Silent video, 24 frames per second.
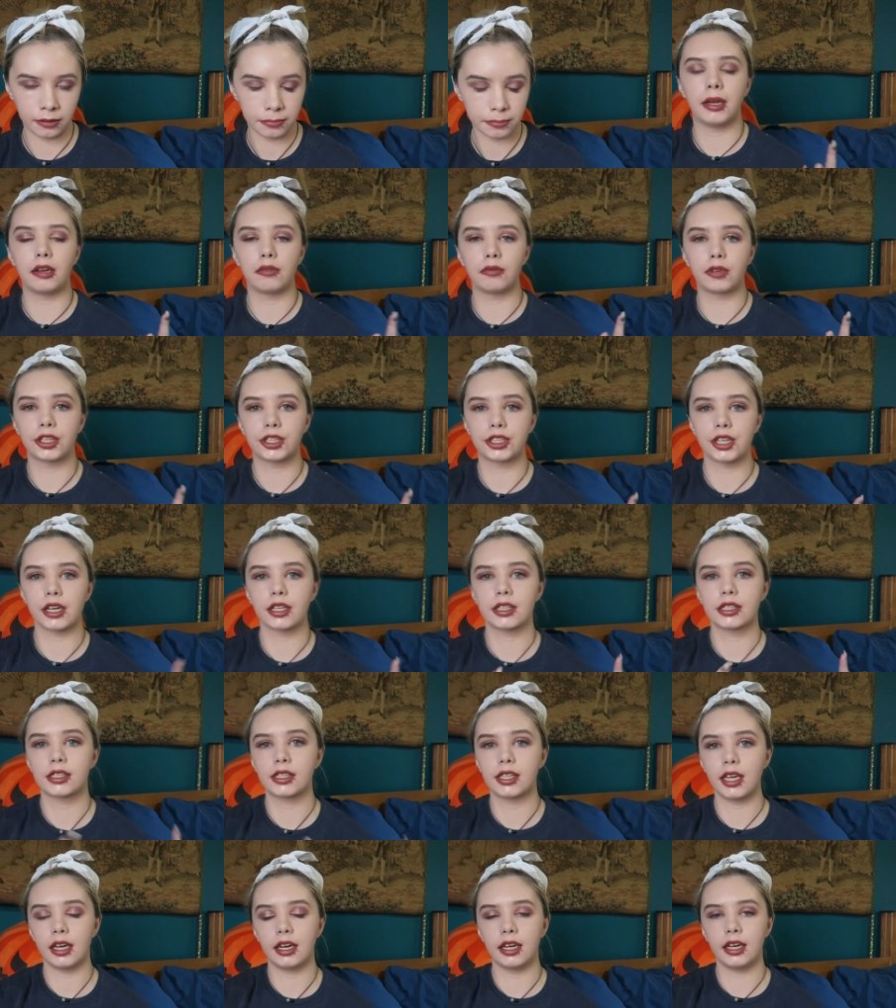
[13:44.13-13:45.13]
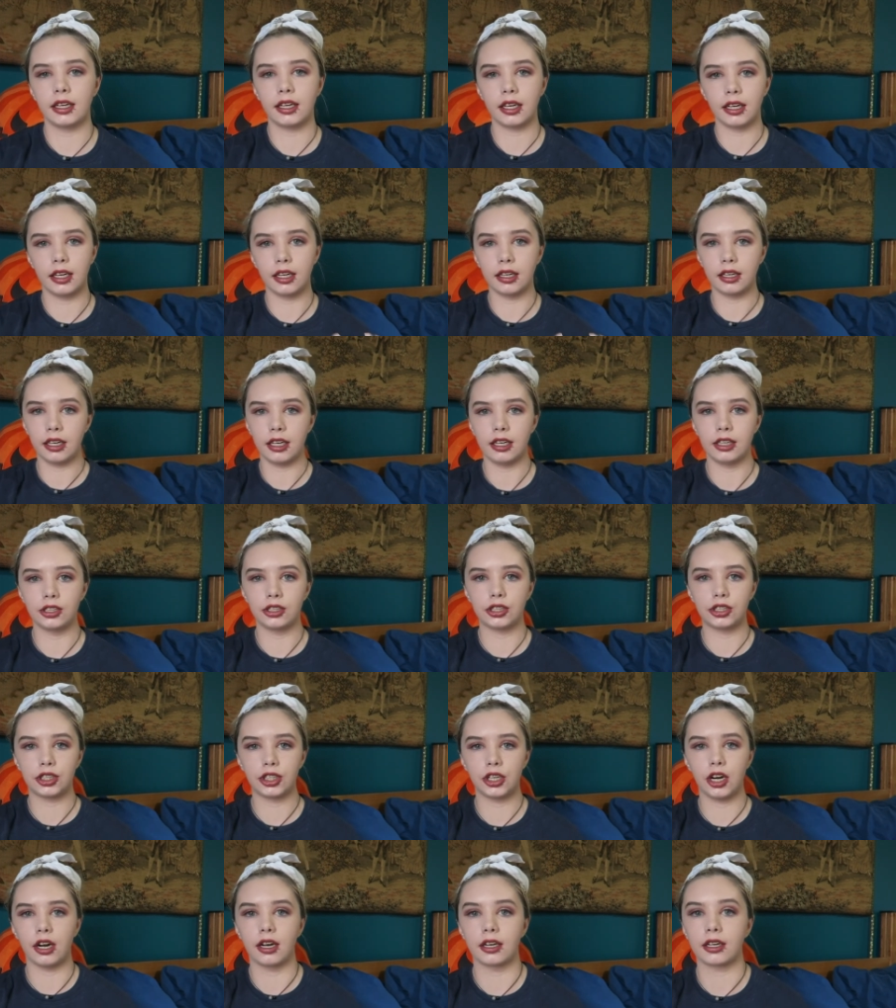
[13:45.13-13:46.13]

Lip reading: And we're just sitting in his truck,